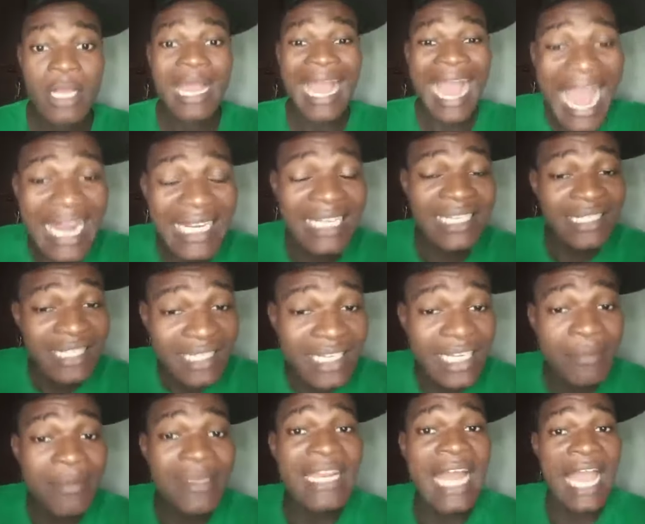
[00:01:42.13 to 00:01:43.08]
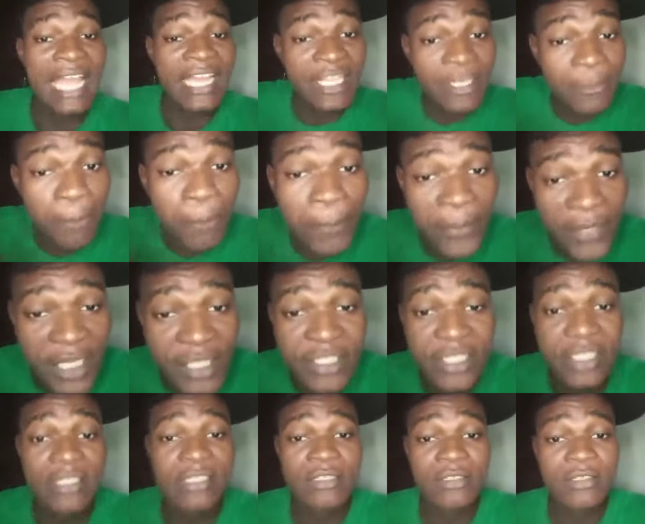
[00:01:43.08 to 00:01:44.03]
Hardened criminal in
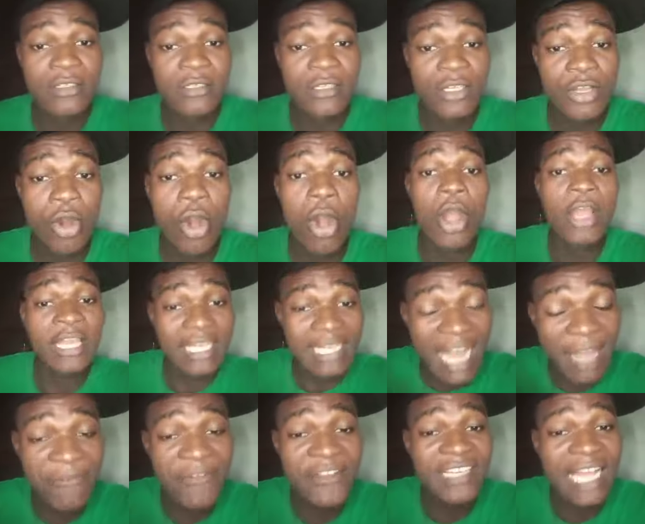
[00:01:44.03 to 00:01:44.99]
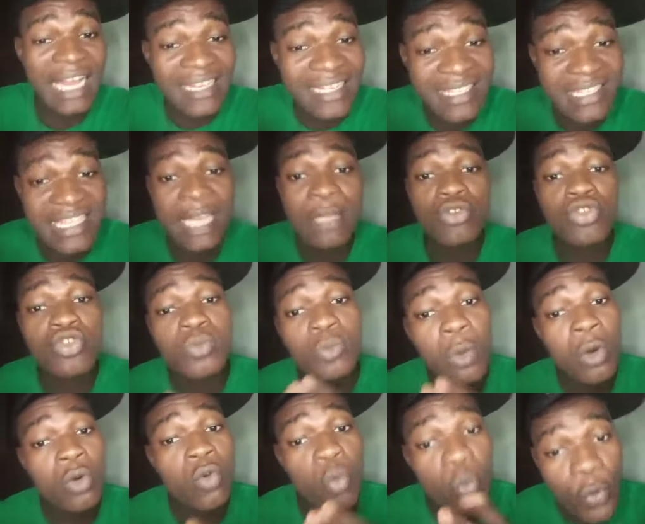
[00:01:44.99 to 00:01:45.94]
prison or in African cells
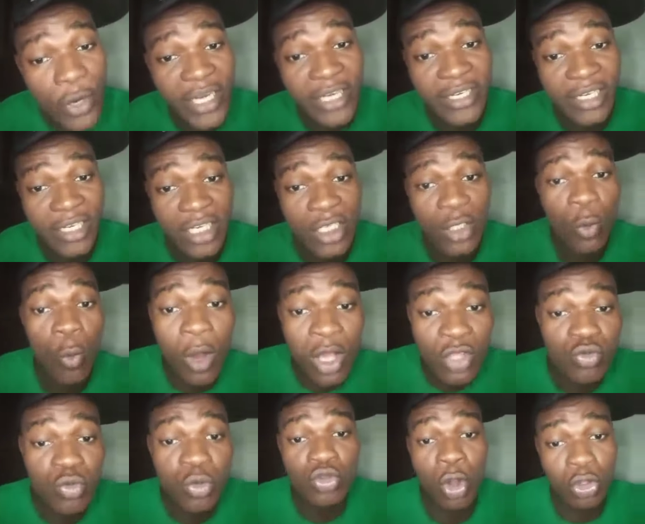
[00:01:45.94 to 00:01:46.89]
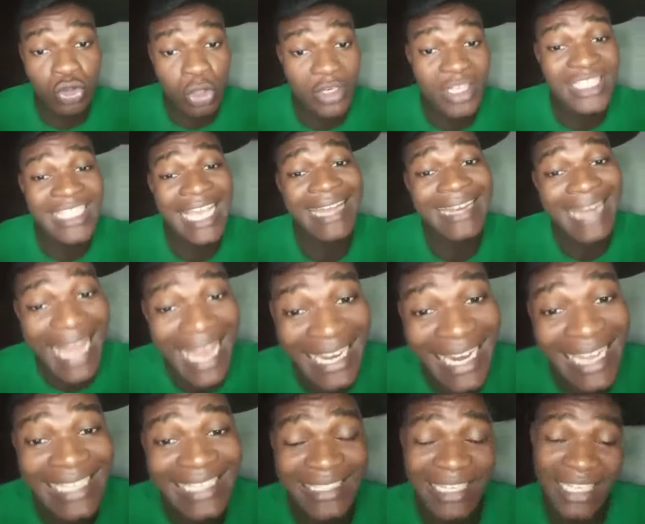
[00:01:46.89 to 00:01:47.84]
smoke weed, the ones with authority and
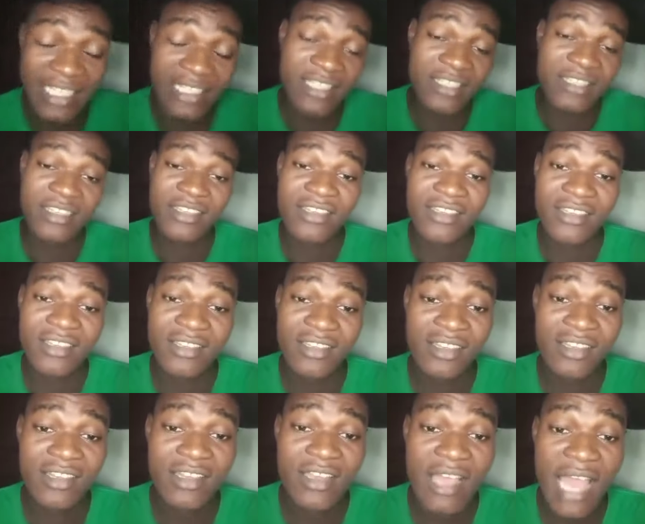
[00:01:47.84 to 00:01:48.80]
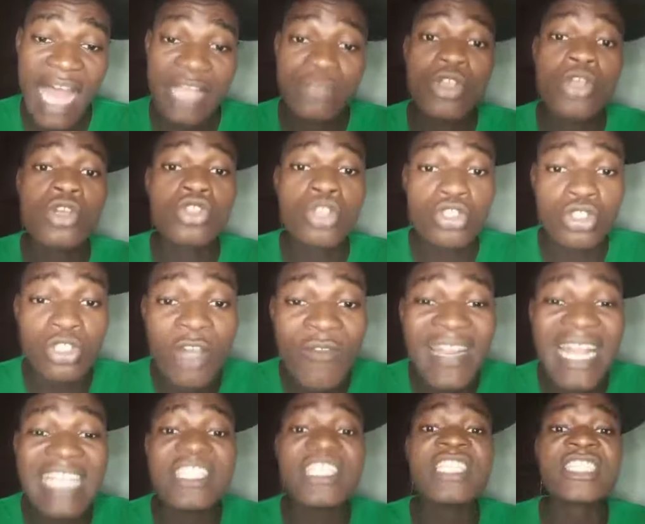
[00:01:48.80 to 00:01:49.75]
hierarchy there. And so you
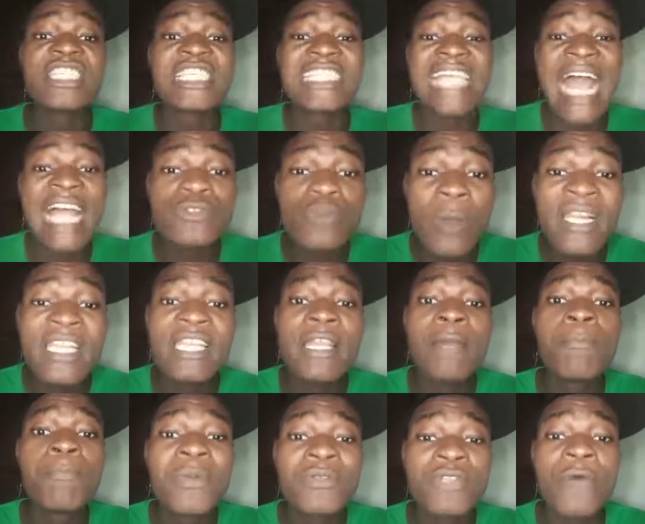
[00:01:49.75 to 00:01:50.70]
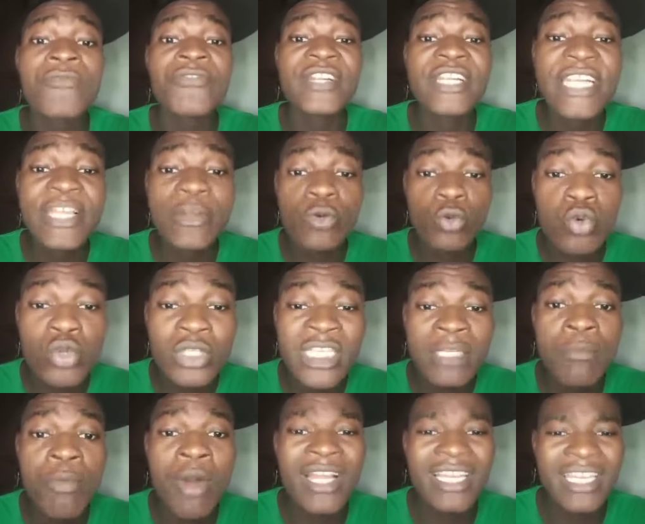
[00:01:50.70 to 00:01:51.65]
discover that it is actually a place of
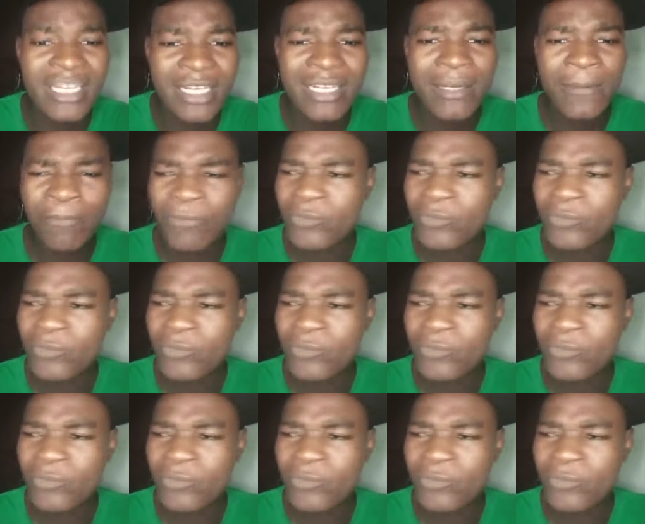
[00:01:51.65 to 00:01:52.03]
recruiting market.